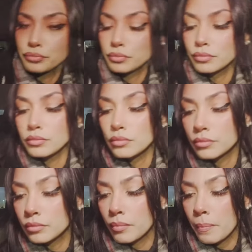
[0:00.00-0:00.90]
me of her a little
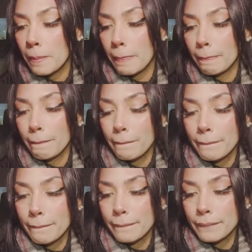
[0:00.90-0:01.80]
bit, doesn't it?
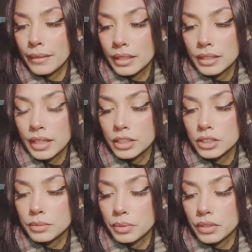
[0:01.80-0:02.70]
Yeah,
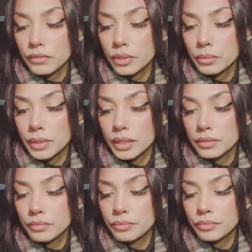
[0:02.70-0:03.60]
she's beautiful, but
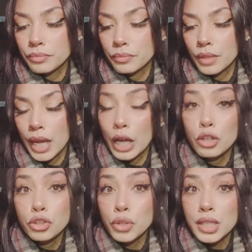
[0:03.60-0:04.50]
I
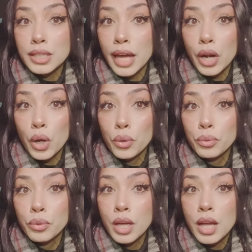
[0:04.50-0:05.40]
don't trust that hoe.
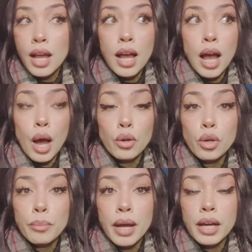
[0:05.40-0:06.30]
I don't know
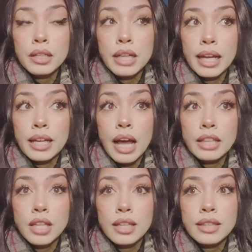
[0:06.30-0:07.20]
about, like, I
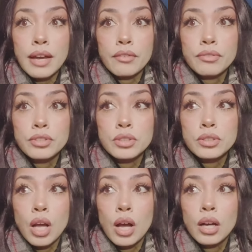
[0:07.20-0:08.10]
thought that
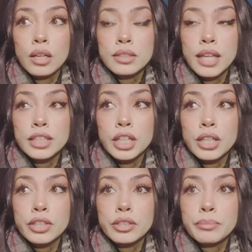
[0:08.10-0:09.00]
song that that
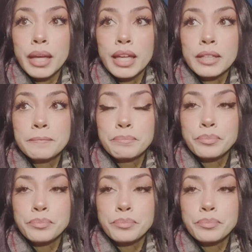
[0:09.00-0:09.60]
girl made,